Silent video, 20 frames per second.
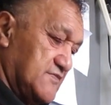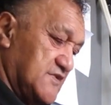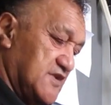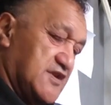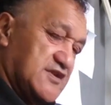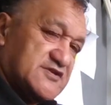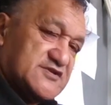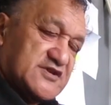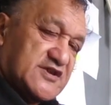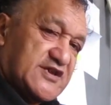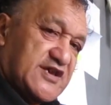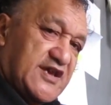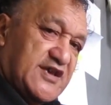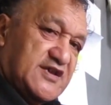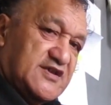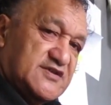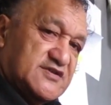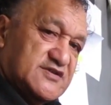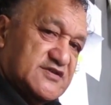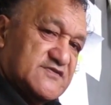It is a
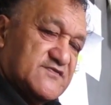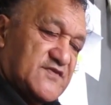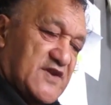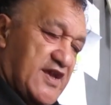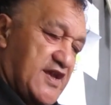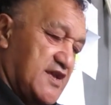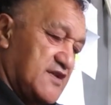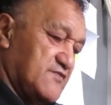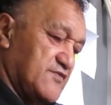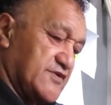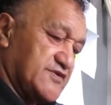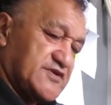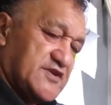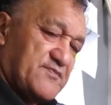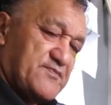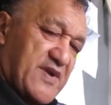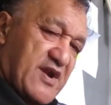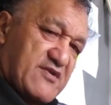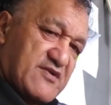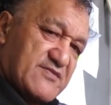king's flag with
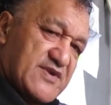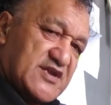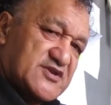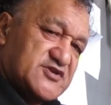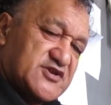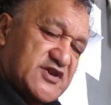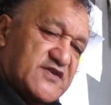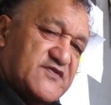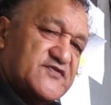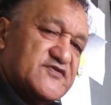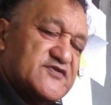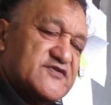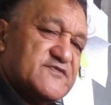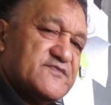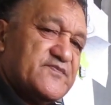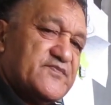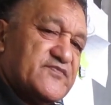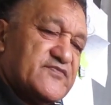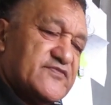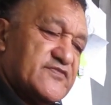the paramount chiefs,
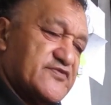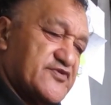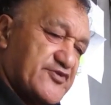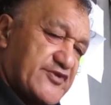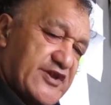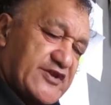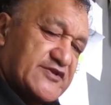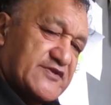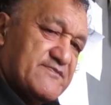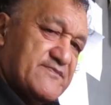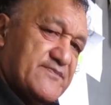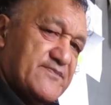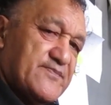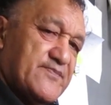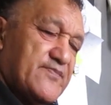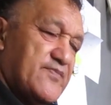three of them,